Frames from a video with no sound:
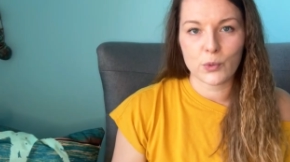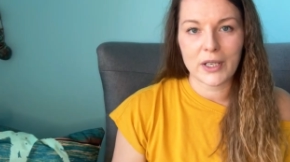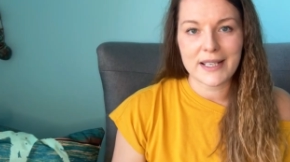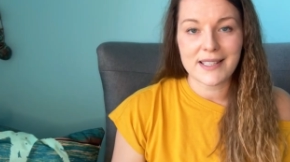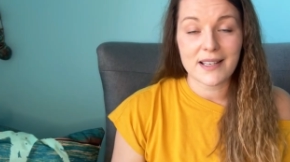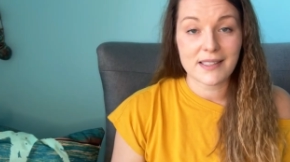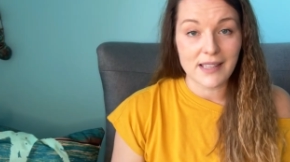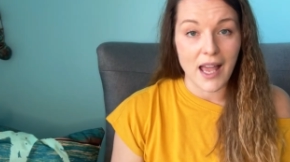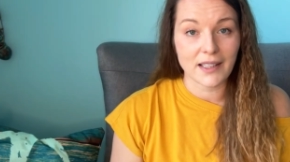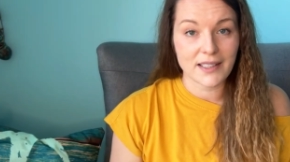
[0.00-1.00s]
what is a
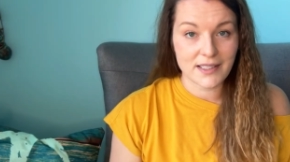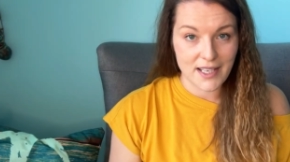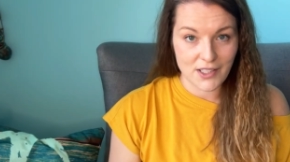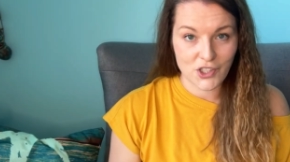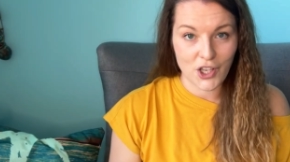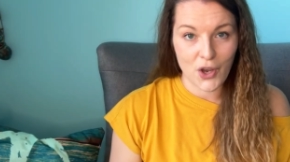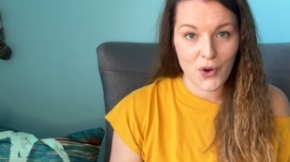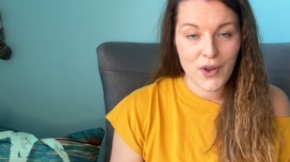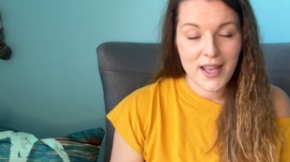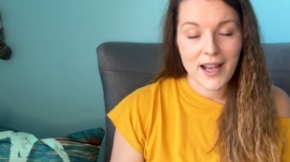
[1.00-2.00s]
silent
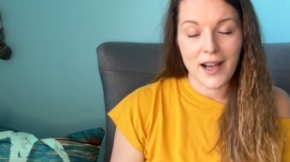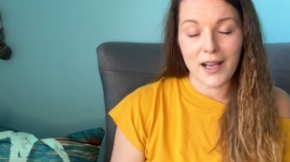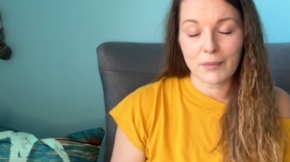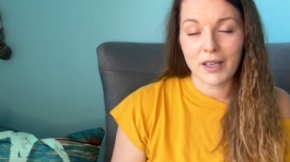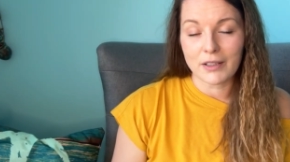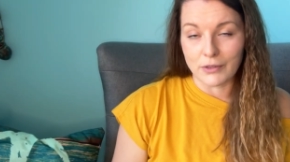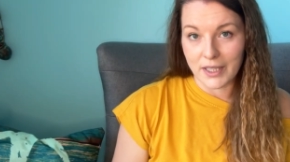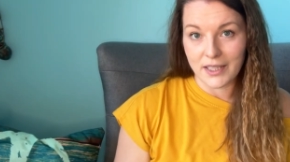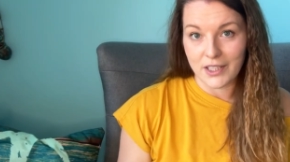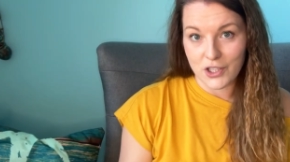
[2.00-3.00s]
disco, I'm gonna
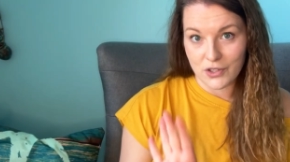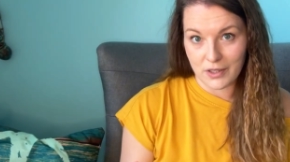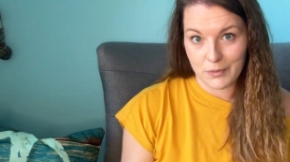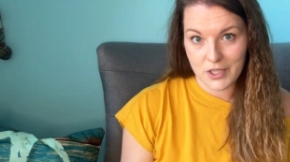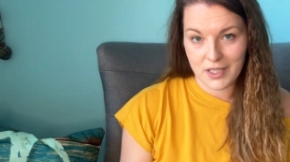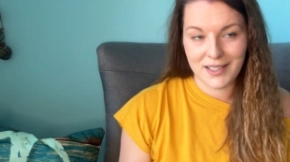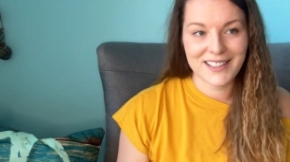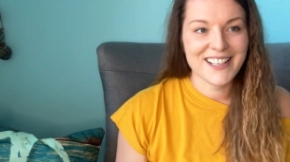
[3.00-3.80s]
read the description.